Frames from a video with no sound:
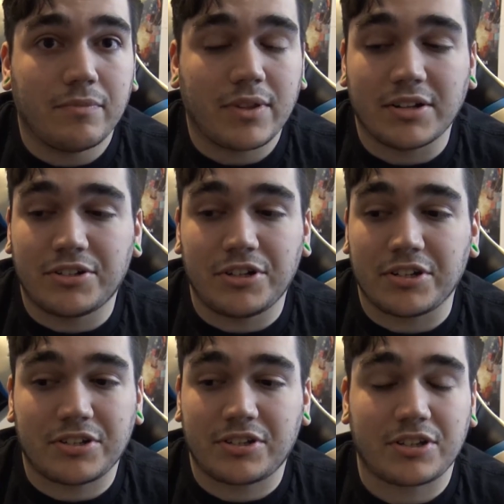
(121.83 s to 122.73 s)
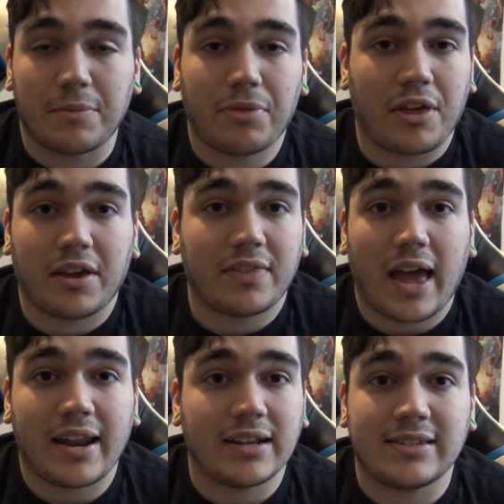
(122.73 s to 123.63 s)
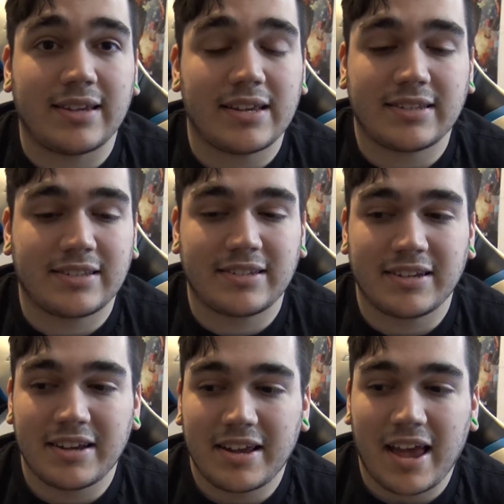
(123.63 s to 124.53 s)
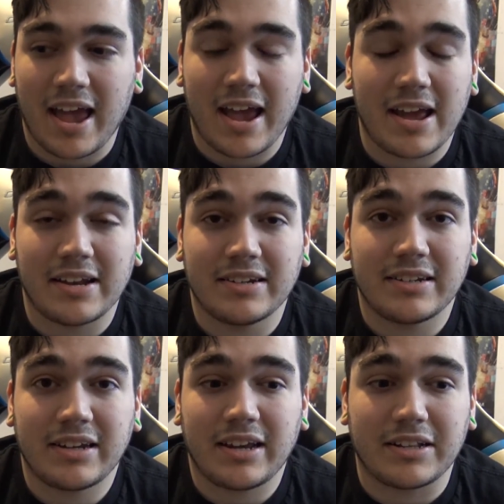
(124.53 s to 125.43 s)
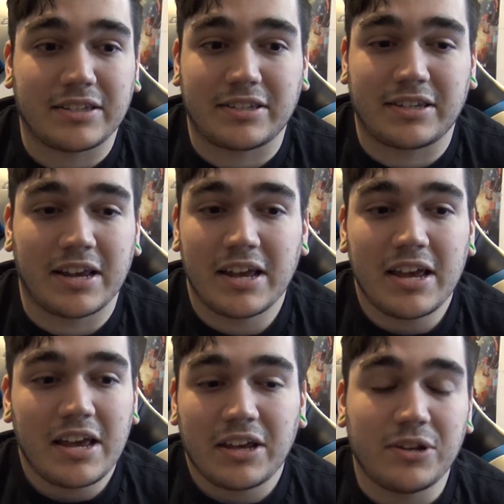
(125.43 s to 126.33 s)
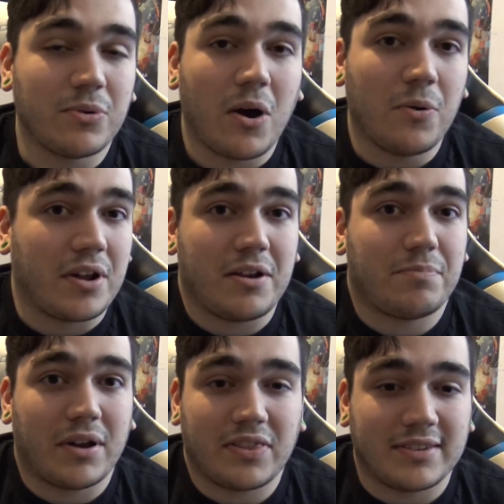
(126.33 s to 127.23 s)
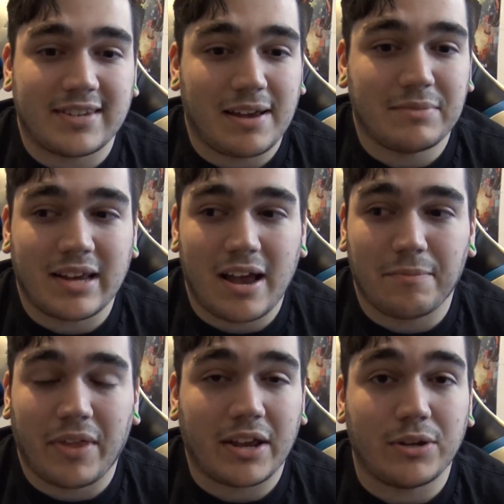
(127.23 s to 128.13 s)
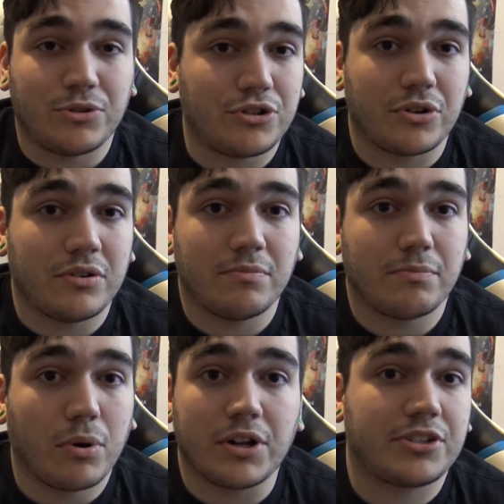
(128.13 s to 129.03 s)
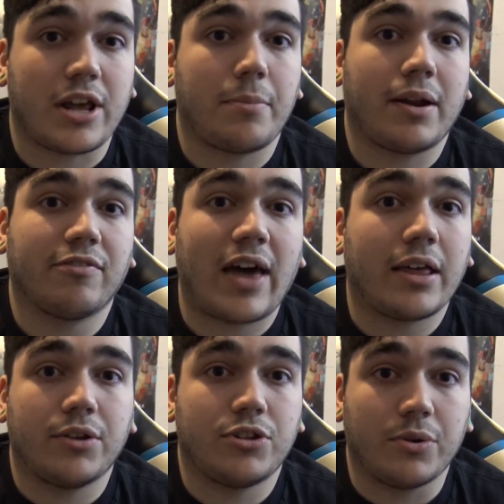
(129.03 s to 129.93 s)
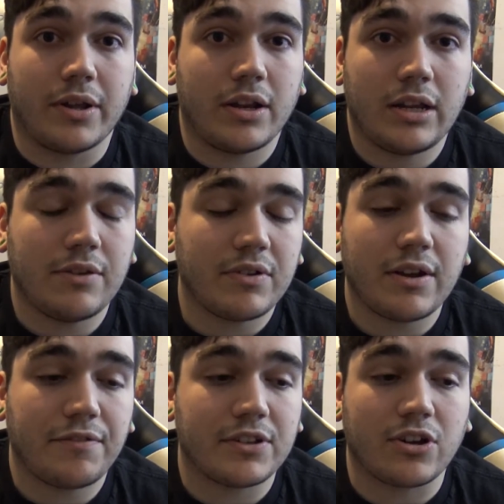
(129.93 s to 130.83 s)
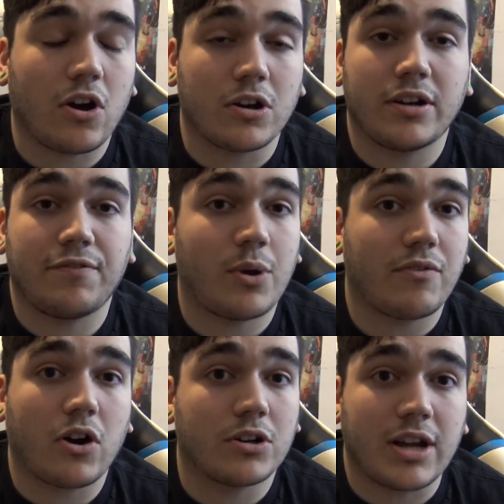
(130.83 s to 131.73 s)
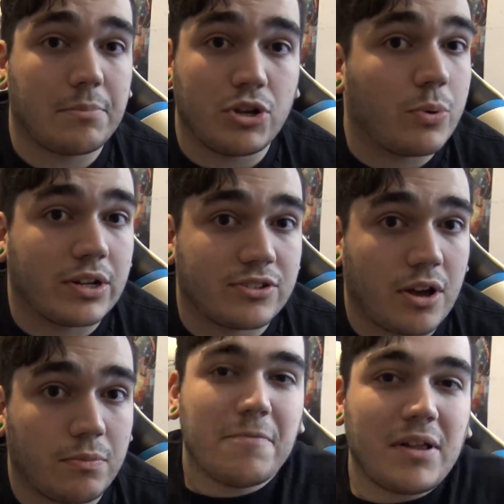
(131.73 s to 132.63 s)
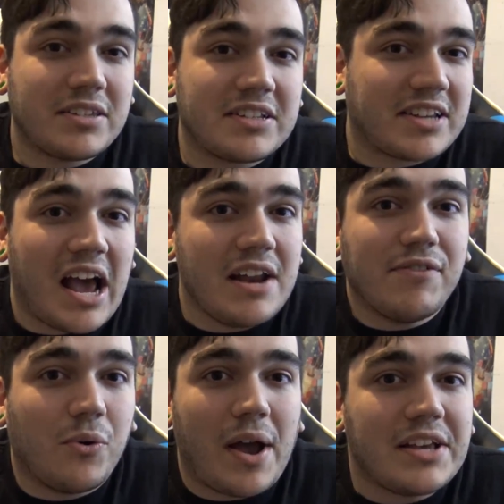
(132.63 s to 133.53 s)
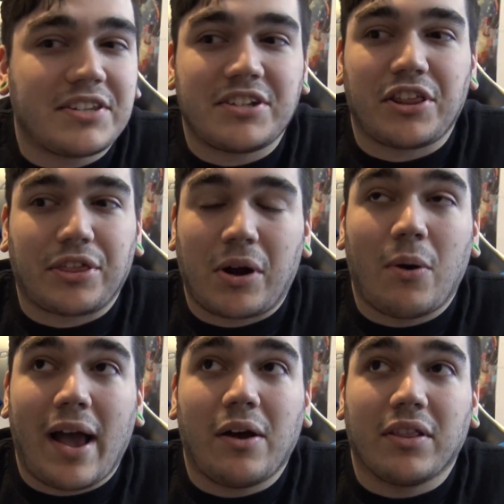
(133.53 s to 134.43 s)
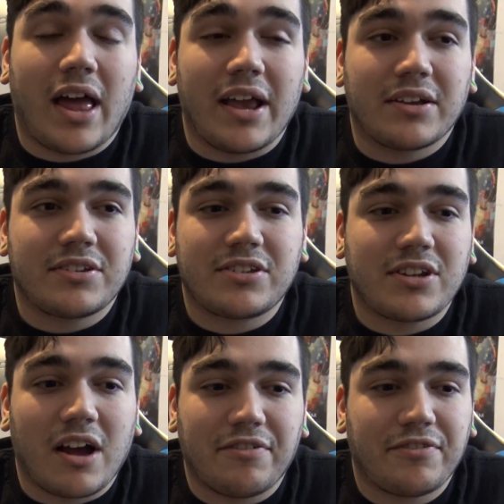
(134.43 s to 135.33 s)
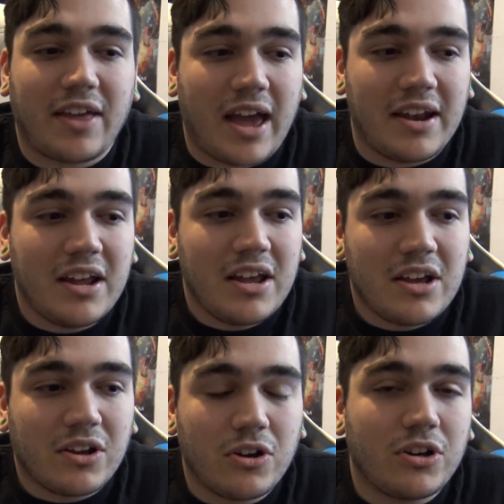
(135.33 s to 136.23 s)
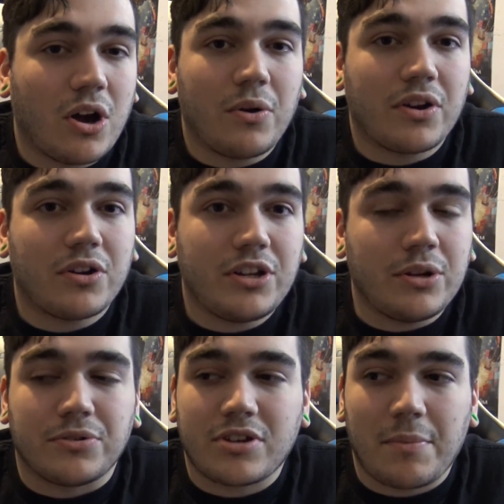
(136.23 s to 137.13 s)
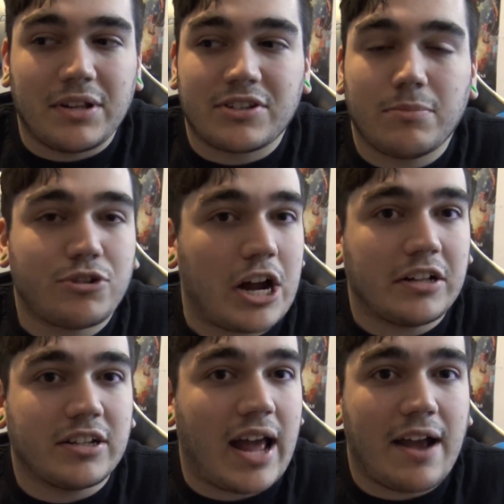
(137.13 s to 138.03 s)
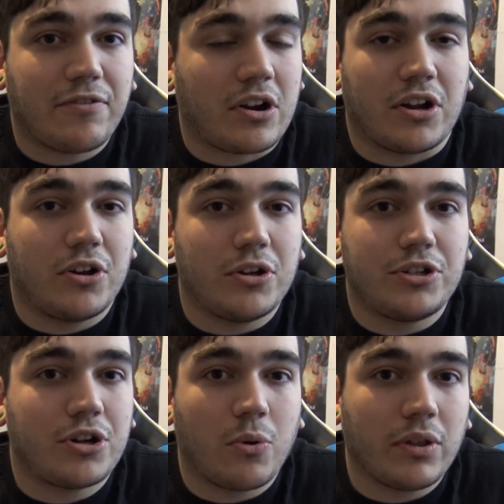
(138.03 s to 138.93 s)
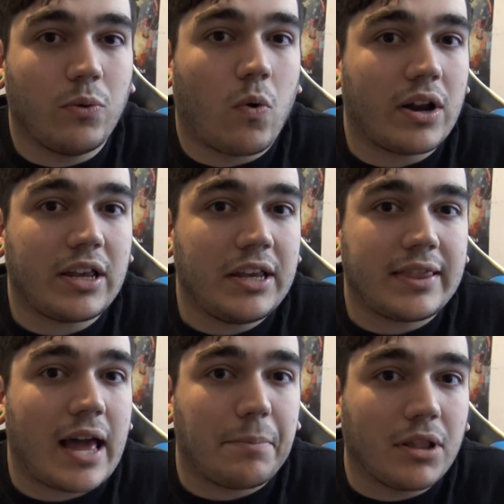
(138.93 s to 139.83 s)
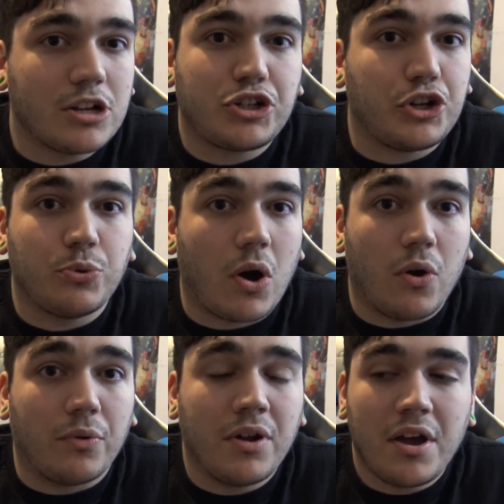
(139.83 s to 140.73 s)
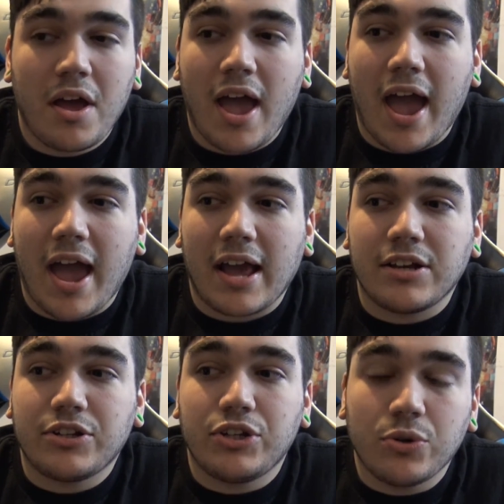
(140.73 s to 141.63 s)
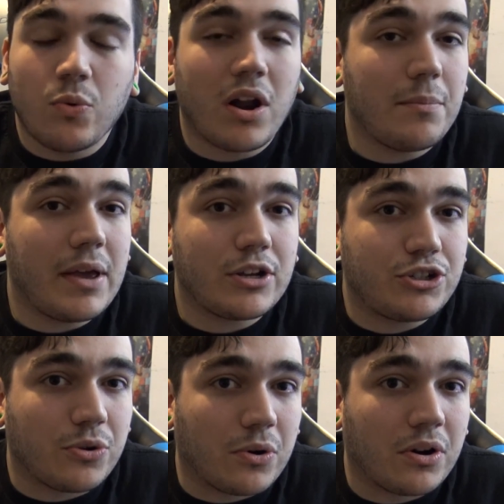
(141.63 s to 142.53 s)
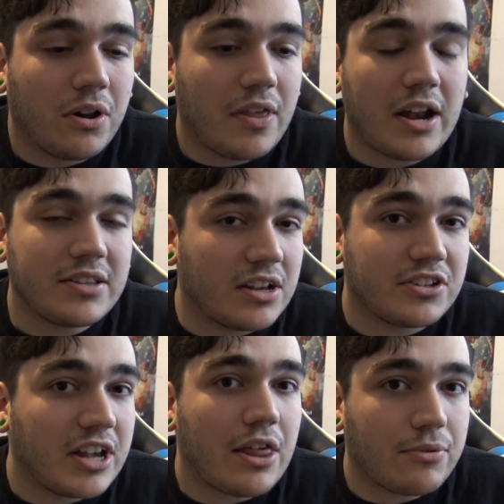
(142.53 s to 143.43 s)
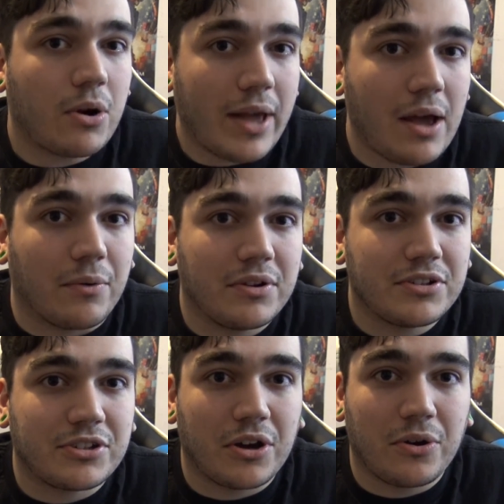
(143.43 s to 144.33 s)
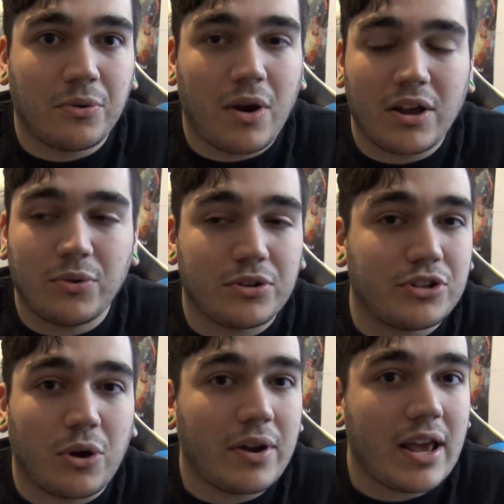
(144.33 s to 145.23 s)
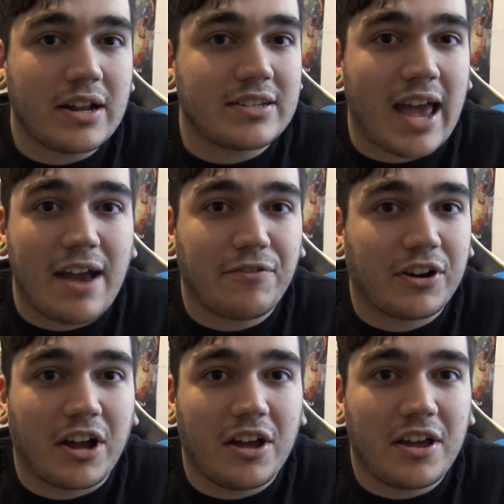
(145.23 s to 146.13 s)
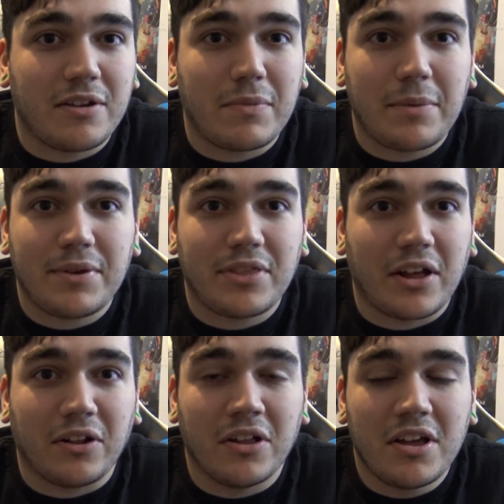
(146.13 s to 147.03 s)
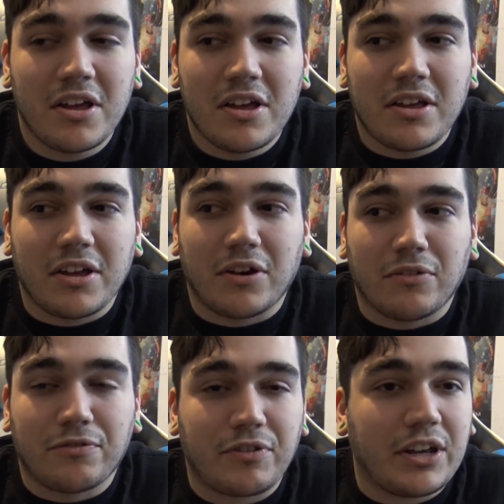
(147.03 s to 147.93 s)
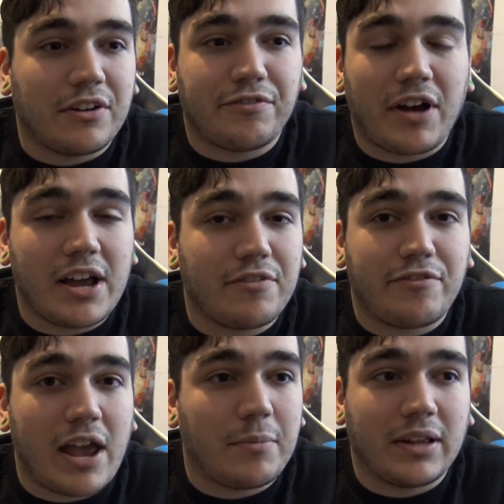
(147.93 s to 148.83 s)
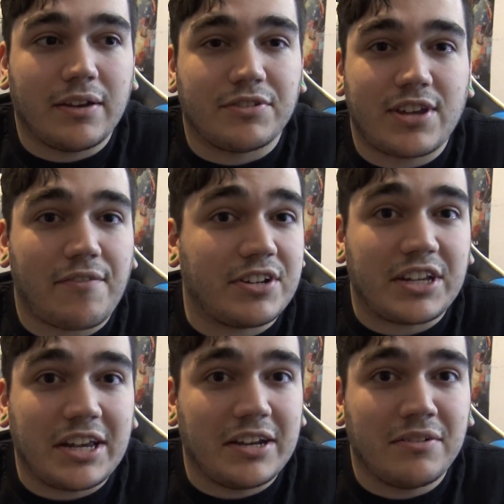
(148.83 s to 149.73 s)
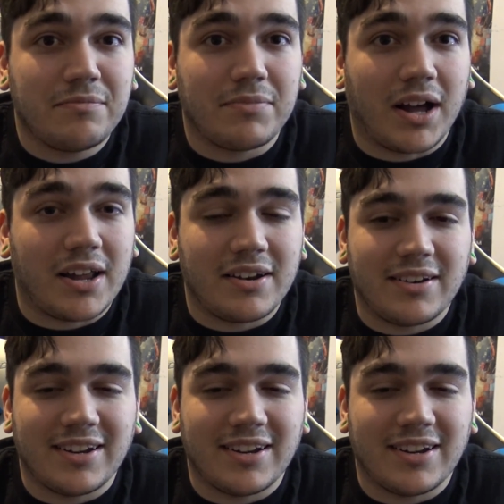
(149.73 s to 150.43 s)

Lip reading: That's just something that exists and you own it, but at the same time, like, you shouldn't put a sentimental value to it, even if if you have a hard time doing so. Plus, it's kind of a waste to throw out, like, stuff that could go to good use. I mean, some child in Africa could totally want to eat that plushie you own, and you want to make sure that it doesn't get thrown out. So, you could donate it to Africa, and maybe it'll feed a fine family of 17, but...